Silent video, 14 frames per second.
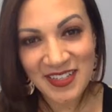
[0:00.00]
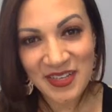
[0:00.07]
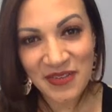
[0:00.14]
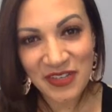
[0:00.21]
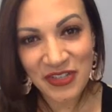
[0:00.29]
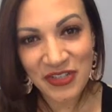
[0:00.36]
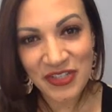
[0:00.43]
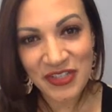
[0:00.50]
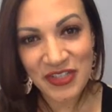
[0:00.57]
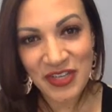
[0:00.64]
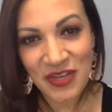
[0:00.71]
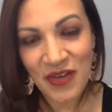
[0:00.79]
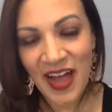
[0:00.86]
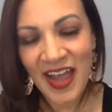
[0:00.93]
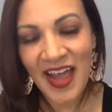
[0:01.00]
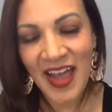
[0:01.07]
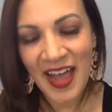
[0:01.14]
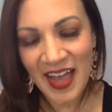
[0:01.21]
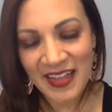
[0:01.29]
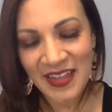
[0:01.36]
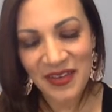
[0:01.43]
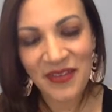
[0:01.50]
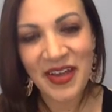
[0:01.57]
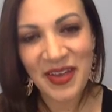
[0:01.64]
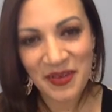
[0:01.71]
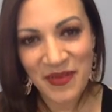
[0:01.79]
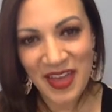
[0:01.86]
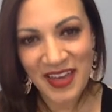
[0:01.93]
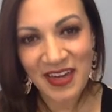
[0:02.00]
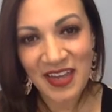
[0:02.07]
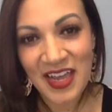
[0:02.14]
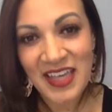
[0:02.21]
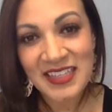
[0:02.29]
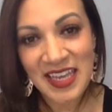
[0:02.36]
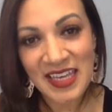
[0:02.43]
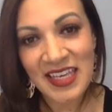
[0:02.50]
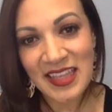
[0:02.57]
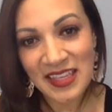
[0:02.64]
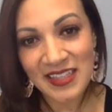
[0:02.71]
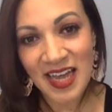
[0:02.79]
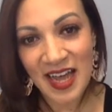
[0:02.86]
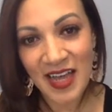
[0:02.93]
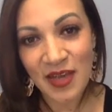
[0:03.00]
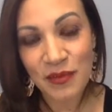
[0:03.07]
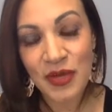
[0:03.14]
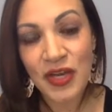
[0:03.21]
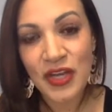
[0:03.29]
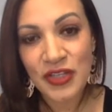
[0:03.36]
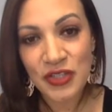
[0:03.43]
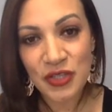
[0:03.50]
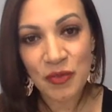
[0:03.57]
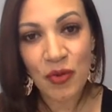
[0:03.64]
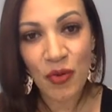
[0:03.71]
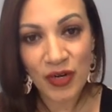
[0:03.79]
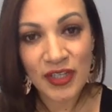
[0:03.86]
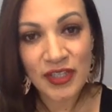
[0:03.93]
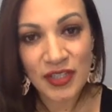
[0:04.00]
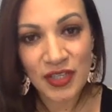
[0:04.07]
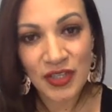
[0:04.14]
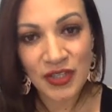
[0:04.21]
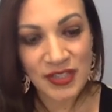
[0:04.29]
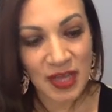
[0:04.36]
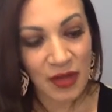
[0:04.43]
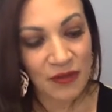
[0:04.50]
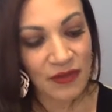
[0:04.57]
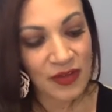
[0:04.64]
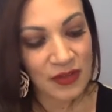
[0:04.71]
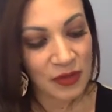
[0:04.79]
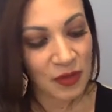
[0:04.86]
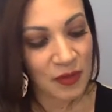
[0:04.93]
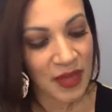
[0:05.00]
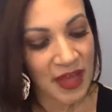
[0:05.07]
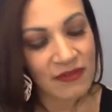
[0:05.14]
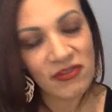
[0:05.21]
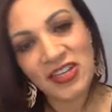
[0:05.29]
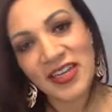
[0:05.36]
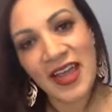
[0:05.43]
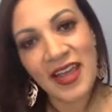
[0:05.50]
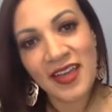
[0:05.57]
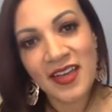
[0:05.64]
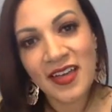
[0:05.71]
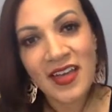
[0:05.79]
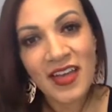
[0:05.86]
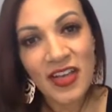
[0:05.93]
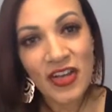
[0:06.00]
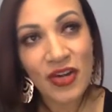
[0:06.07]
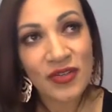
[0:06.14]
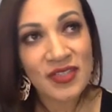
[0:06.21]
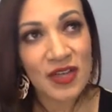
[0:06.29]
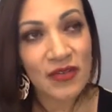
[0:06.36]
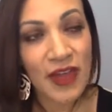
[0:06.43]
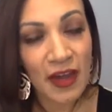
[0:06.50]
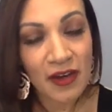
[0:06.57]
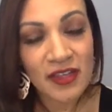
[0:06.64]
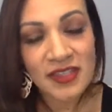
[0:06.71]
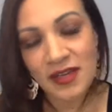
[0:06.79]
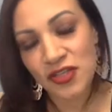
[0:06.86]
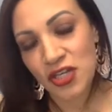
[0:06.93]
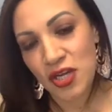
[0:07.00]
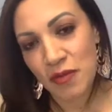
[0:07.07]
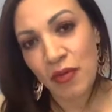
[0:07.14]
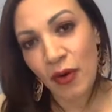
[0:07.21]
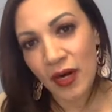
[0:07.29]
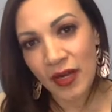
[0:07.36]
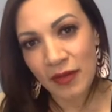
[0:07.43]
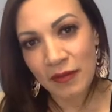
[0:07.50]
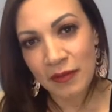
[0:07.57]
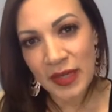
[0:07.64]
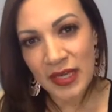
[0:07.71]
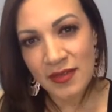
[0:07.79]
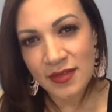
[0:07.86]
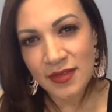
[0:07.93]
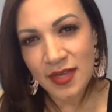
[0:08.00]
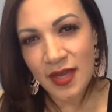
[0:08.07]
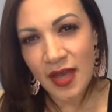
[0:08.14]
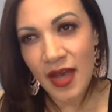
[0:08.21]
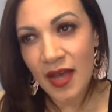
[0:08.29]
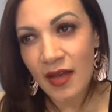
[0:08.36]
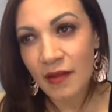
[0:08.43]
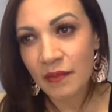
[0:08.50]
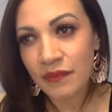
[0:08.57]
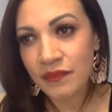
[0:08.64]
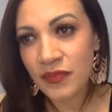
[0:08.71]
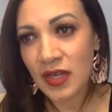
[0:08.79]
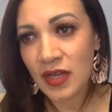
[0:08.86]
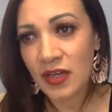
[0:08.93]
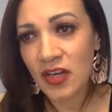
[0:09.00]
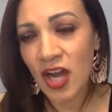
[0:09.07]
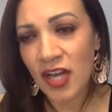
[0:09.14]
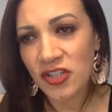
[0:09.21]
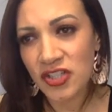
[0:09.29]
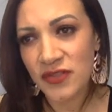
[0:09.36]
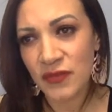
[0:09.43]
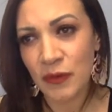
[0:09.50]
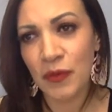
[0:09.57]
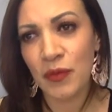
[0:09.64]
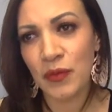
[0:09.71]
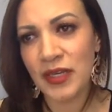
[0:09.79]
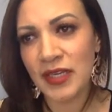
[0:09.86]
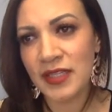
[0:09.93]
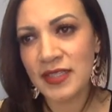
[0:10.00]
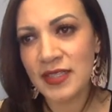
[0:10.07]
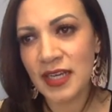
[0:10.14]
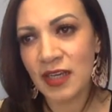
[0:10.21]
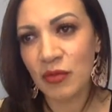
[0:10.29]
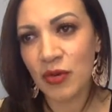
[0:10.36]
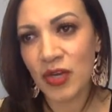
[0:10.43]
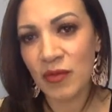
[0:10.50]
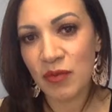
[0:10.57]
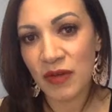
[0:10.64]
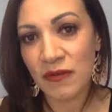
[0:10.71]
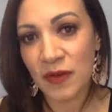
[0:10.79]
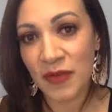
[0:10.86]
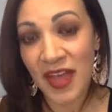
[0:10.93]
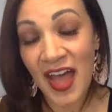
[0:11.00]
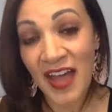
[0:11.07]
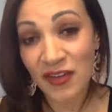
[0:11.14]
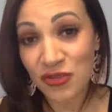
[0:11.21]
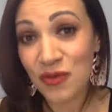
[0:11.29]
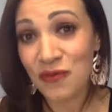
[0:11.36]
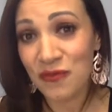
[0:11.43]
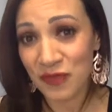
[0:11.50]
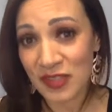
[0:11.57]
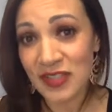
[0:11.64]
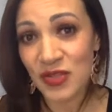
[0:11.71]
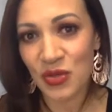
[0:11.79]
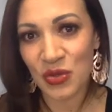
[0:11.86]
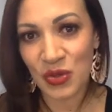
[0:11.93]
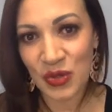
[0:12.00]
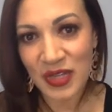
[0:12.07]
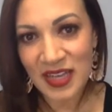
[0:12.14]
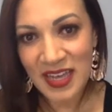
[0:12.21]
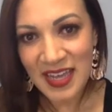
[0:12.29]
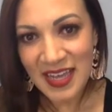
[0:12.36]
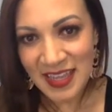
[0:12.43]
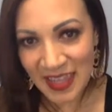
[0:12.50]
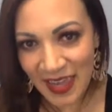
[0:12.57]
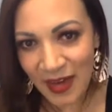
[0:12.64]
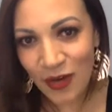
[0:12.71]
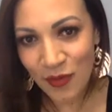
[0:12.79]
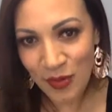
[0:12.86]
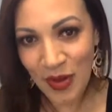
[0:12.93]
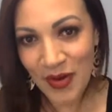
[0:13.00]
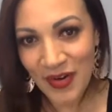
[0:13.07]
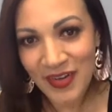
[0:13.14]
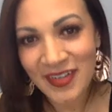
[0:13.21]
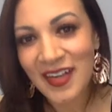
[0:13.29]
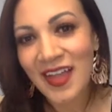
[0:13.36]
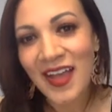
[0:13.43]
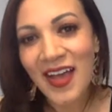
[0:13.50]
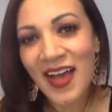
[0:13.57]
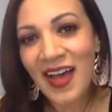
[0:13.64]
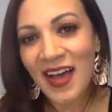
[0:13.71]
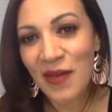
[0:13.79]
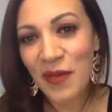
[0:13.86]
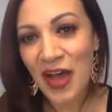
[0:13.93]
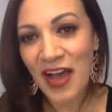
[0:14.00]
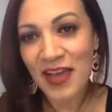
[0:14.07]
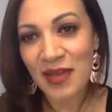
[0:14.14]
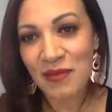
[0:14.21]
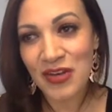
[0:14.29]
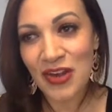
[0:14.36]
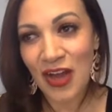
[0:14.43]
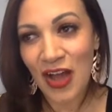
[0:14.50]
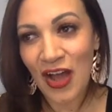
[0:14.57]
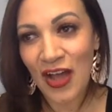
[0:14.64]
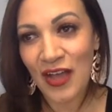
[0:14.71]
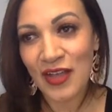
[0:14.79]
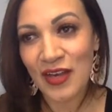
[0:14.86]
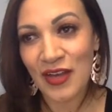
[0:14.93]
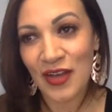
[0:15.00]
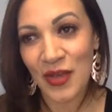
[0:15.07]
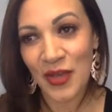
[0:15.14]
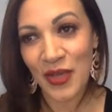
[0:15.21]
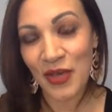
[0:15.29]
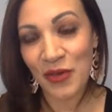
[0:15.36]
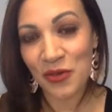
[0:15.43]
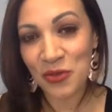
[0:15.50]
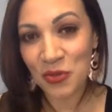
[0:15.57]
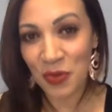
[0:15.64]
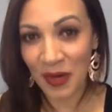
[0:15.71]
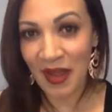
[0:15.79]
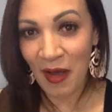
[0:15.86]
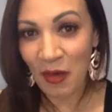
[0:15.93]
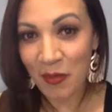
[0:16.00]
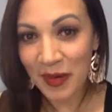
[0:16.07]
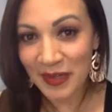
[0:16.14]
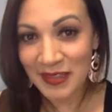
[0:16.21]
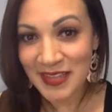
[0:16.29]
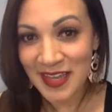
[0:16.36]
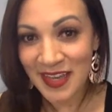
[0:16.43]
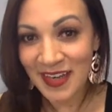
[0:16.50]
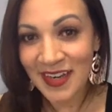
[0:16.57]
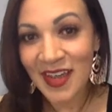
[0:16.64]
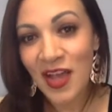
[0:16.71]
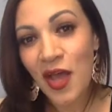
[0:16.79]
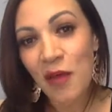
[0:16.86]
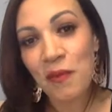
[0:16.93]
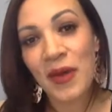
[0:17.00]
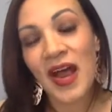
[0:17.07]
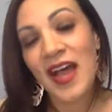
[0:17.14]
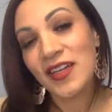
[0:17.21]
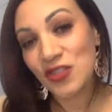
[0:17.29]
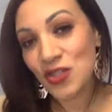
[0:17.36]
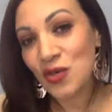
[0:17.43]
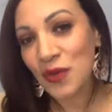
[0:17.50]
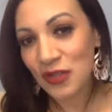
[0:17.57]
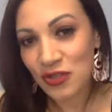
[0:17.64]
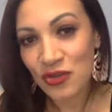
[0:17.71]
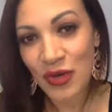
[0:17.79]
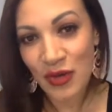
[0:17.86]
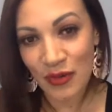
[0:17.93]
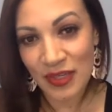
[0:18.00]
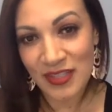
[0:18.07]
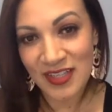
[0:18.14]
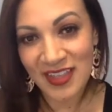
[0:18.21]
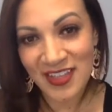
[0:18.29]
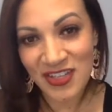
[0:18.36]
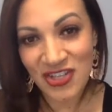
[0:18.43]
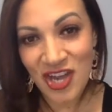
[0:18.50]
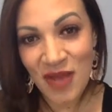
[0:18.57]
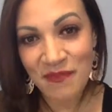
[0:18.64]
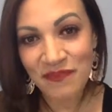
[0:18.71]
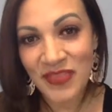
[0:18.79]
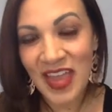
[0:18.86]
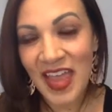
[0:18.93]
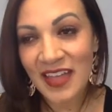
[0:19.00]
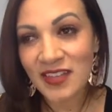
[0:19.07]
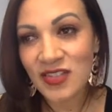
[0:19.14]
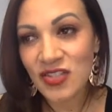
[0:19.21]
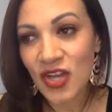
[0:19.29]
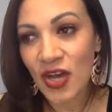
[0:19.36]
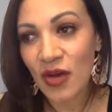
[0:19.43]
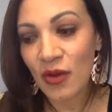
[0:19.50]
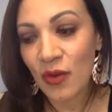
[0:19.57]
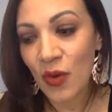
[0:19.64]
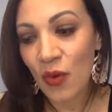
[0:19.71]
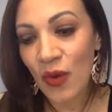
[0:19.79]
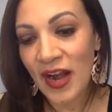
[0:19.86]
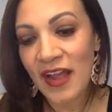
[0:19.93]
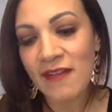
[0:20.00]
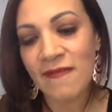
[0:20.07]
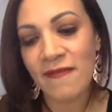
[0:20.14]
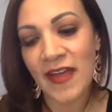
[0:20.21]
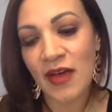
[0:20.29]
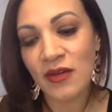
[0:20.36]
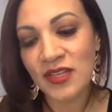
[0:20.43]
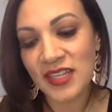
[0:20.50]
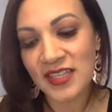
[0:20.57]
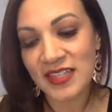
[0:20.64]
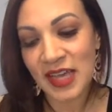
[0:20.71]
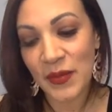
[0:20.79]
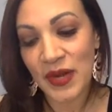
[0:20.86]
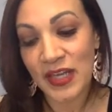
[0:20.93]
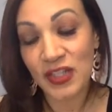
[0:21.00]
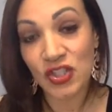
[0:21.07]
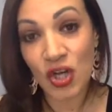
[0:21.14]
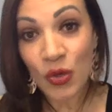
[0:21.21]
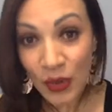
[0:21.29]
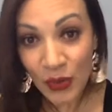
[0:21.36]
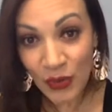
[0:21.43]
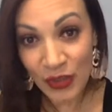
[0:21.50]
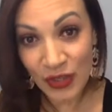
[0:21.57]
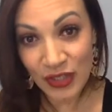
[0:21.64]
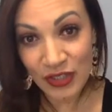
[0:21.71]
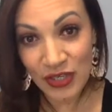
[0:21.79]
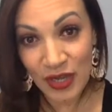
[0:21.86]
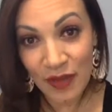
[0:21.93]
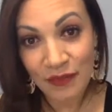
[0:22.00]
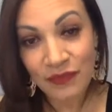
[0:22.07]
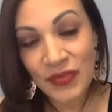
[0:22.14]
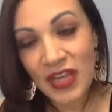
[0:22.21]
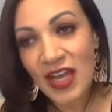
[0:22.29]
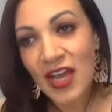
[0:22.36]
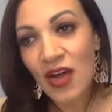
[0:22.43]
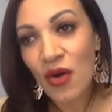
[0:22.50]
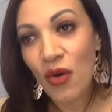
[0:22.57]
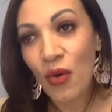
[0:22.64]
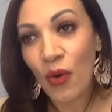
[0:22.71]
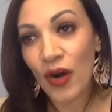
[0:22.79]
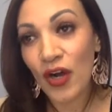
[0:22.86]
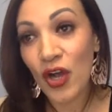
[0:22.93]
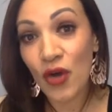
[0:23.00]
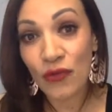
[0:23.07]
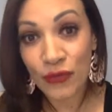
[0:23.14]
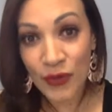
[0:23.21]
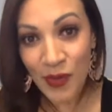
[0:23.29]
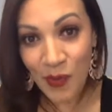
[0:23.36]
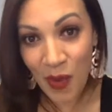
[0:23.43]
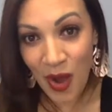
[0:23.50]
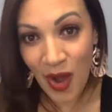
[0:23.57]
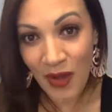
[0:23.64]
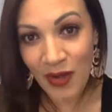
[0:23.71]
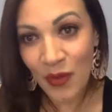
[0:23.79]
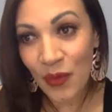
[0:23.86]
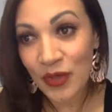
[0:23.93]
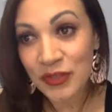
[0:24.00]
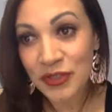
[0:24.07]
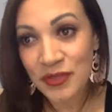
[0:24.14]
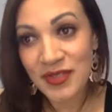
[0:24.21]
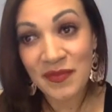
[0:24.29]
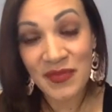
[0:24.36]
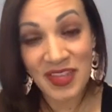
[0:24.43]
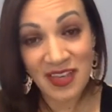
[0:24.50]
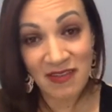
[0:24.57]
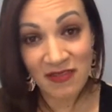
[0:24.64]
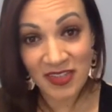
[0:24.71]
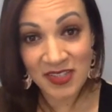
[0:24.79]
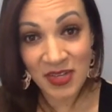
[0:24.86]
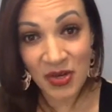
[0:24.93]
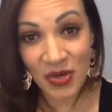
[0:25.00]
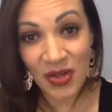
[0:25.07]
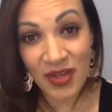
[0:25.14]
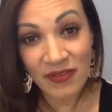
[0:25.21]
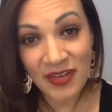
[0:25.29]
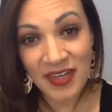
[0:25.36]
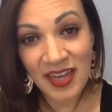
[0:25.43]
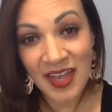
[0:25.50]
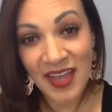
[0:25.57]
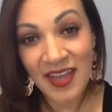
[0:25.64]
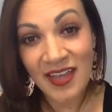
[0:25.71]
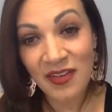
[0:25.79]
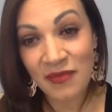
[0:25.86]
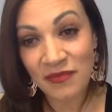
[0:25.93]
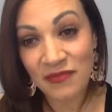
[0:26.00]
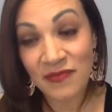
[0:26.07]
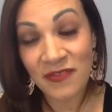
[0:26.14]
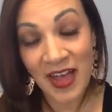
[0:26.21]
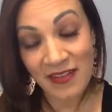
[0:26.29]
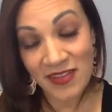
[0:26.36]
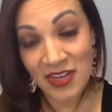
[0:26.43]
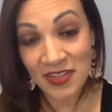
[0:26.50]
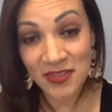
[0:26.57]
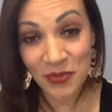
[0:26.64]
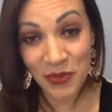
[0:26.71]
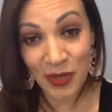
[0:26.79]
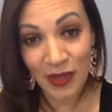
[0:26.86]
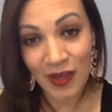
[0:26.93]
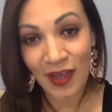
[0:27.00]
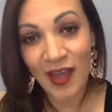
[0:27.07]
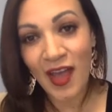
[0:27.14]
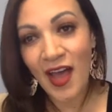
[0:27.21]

is of interest to you, I highly recommend taking the time to pour into yourself a little bit every day. You know, self-care is such an important piece, not just from the reading standpoint, but from the actual physical care part. I am not a huge workout person, but I do enjoy going to the gym. And so what I've found is that when I don't go to the gym or go for a walk or do something physical every day, 5 days a week,